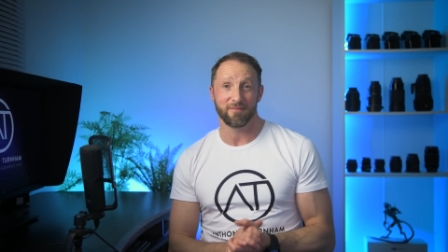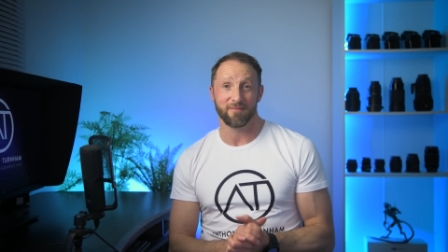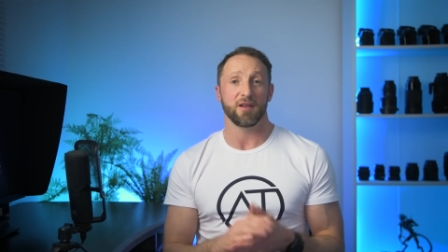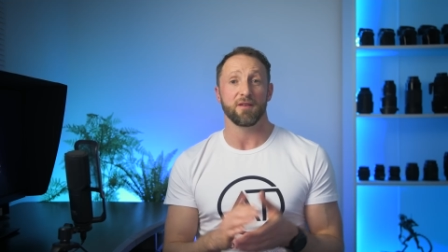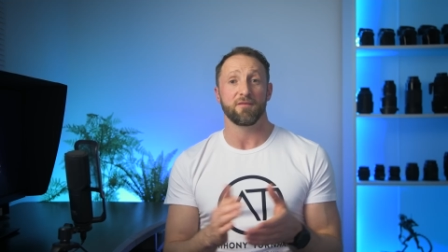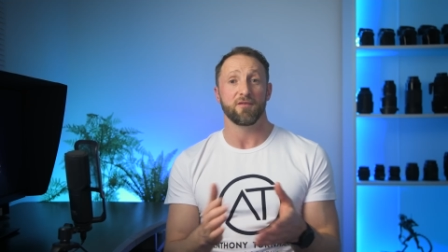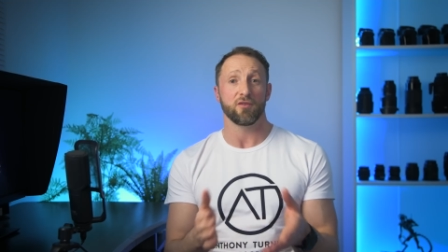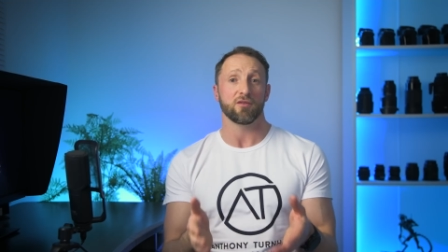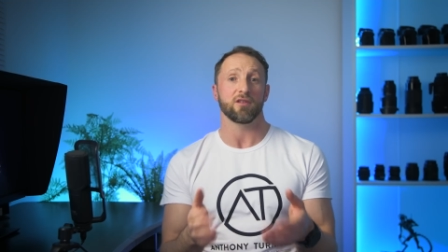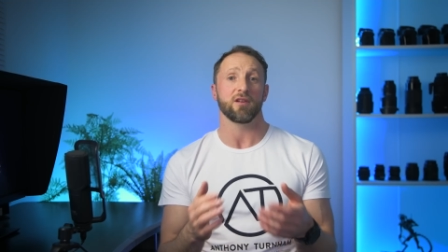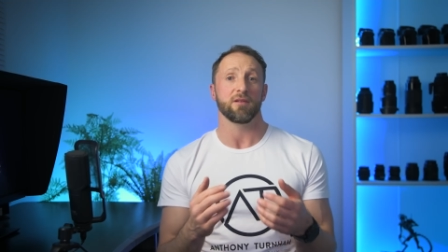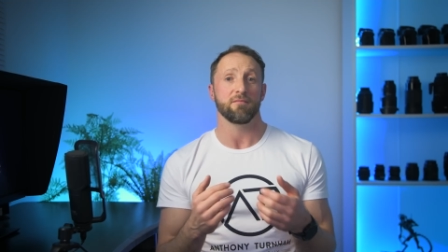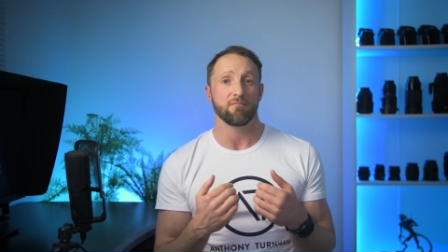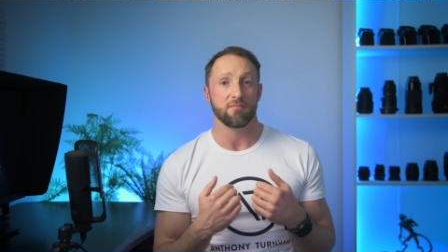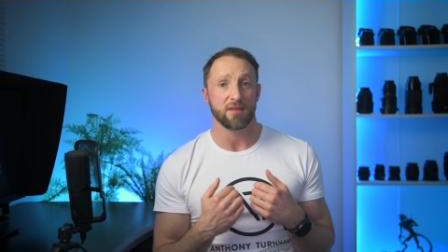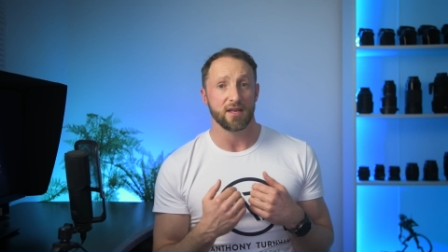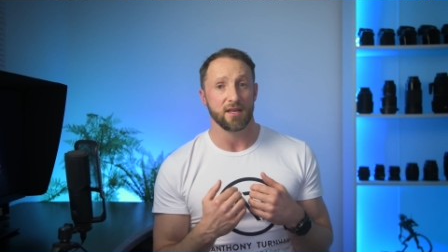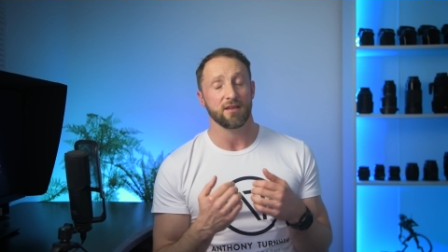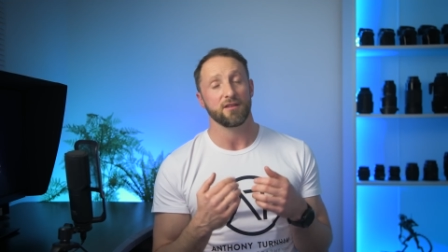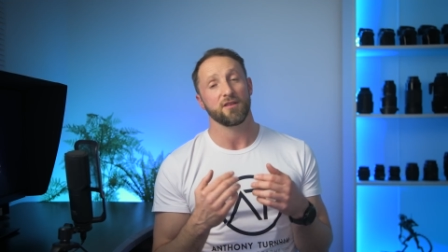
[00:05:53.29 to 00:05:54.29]
But if you're like
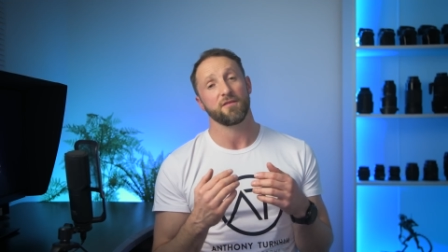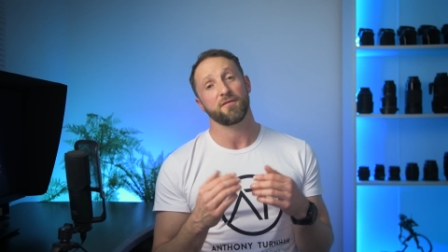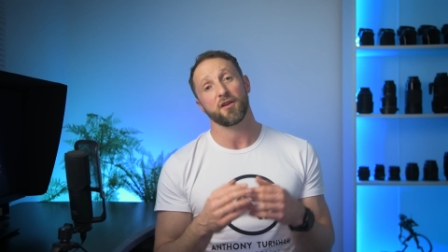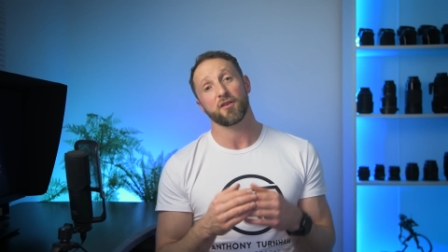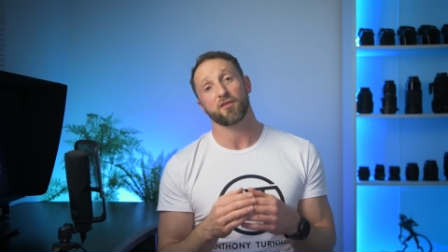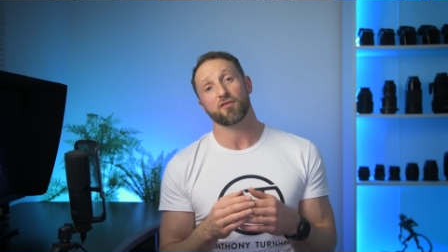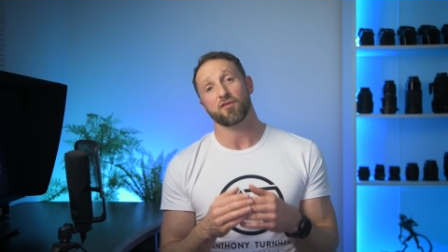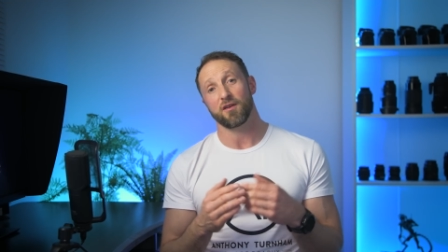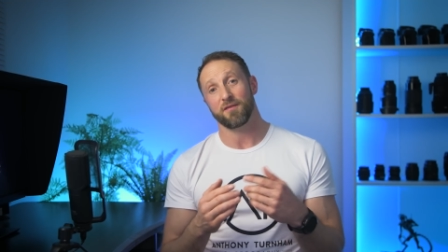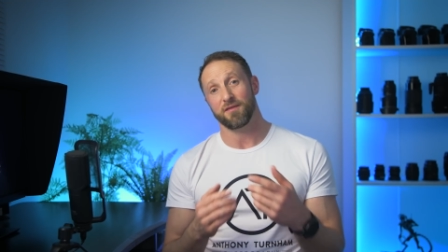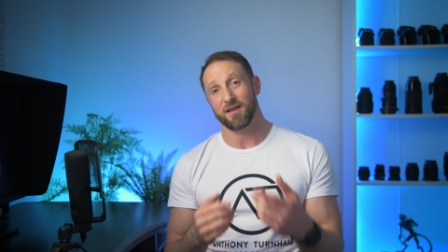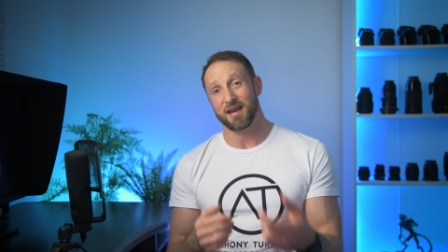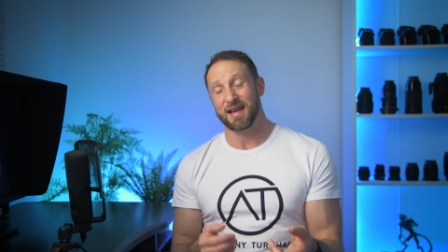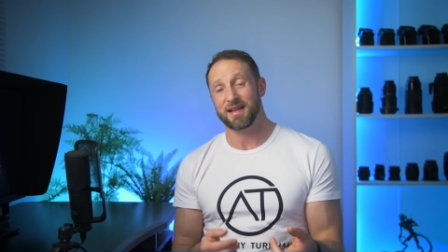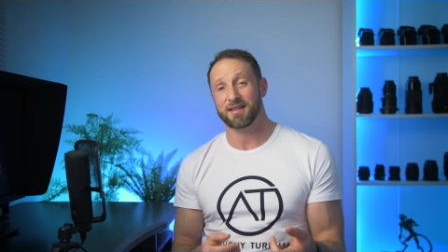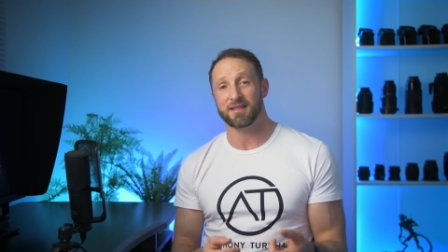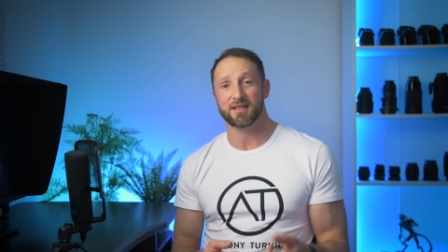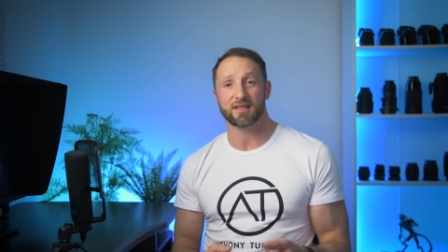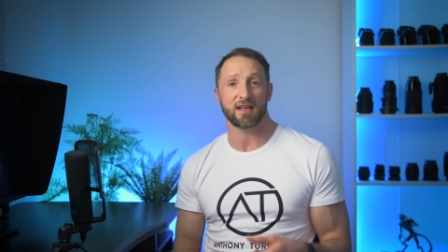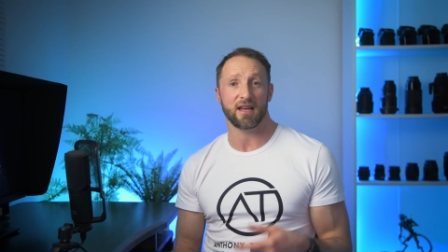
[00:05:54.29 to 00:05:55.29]
me and you photograph
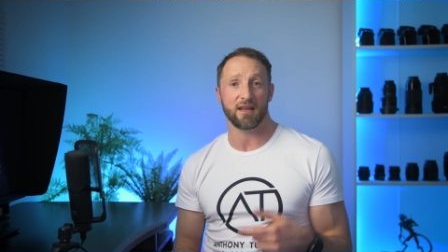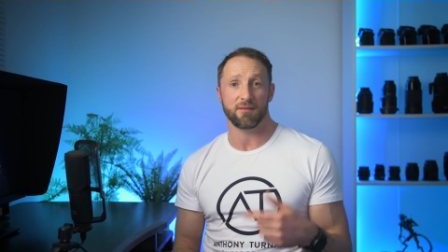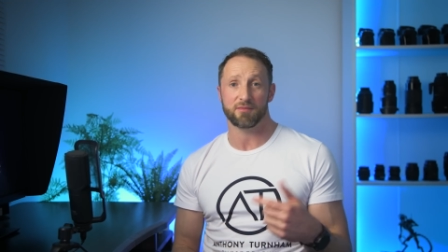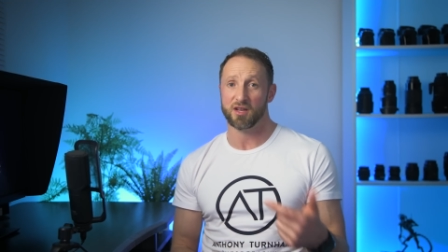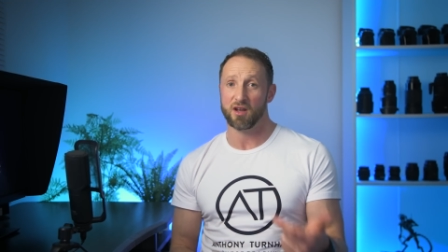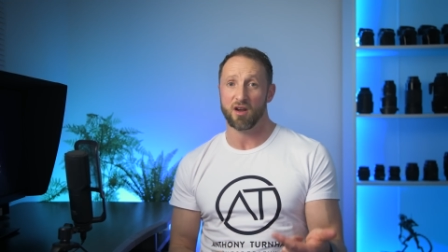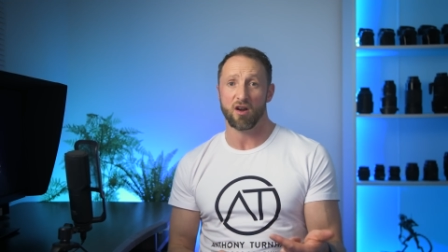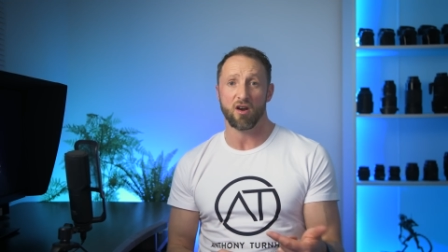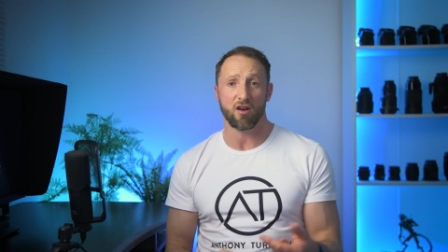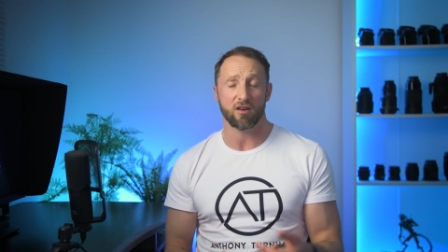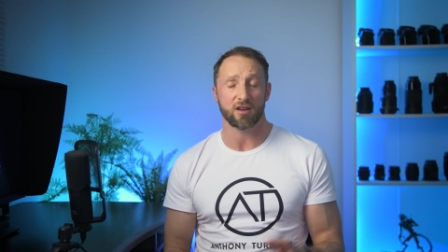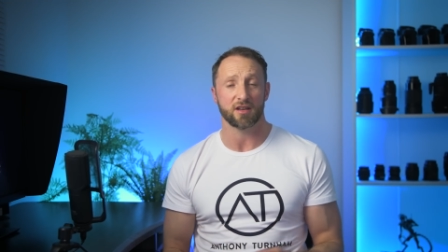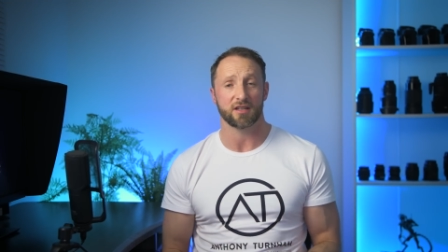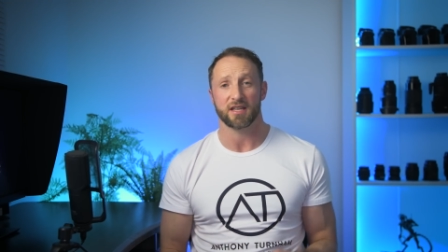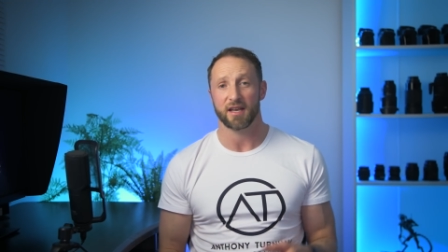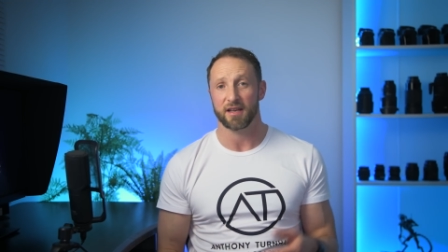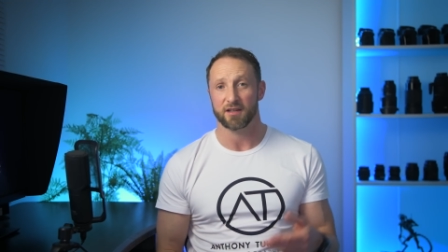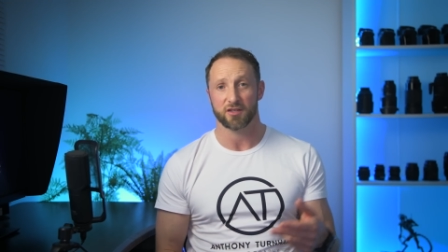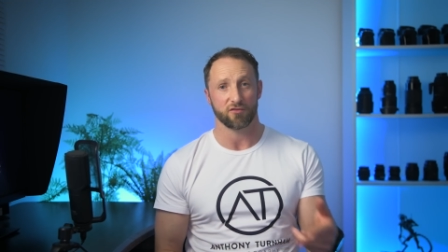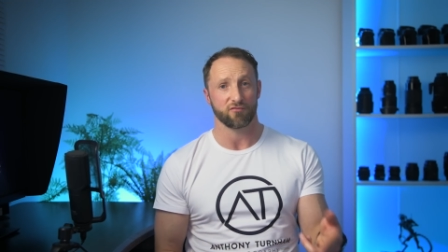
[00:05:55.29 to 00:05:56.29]
landscapes,
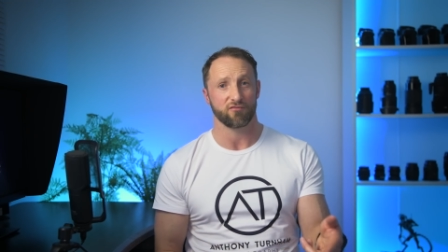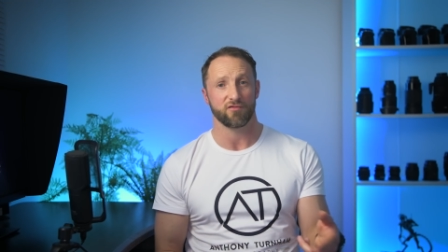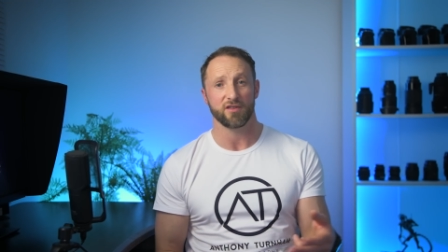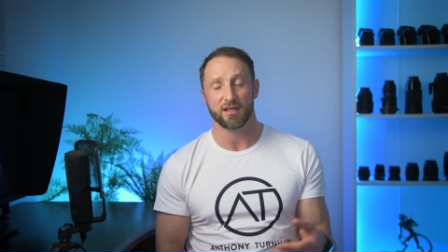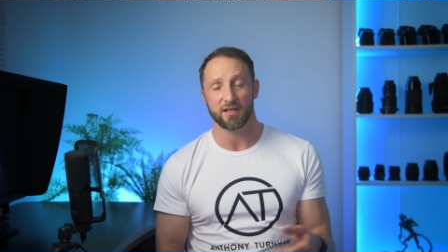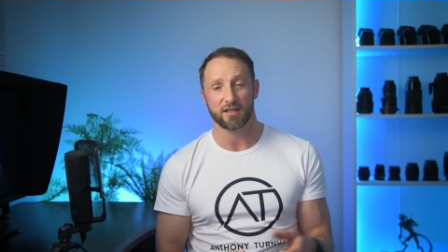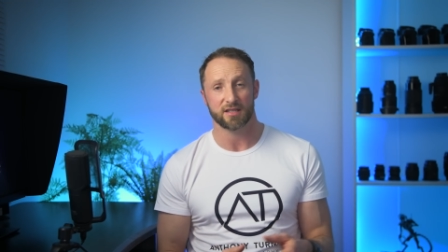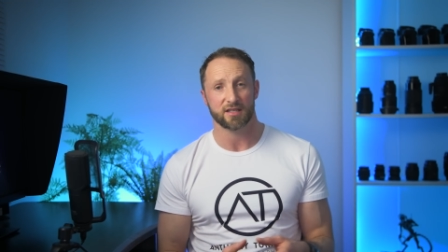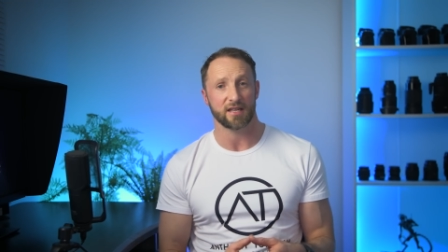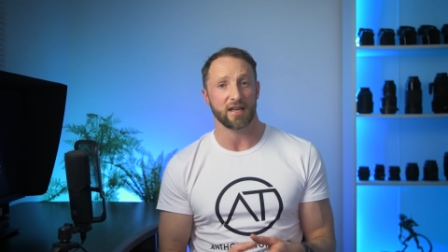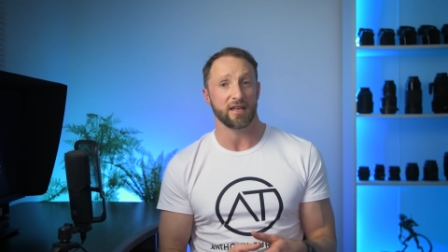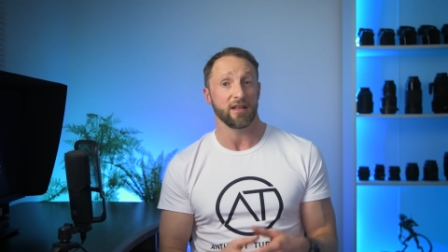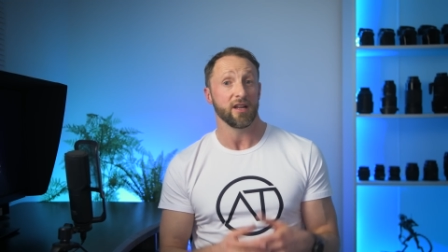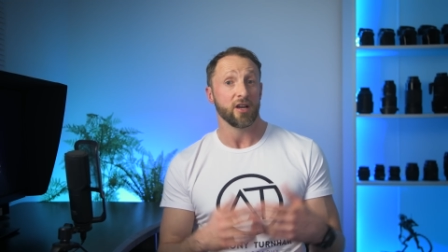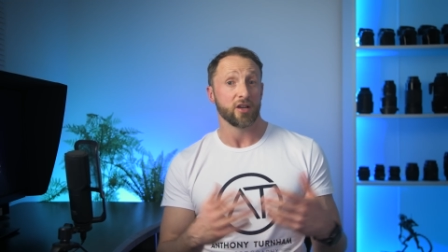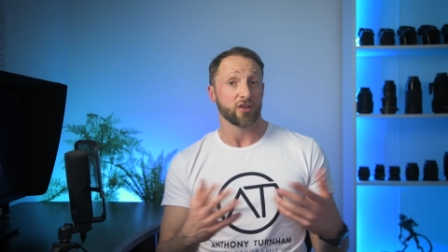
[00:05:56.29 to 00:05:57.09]
architecture, real estate,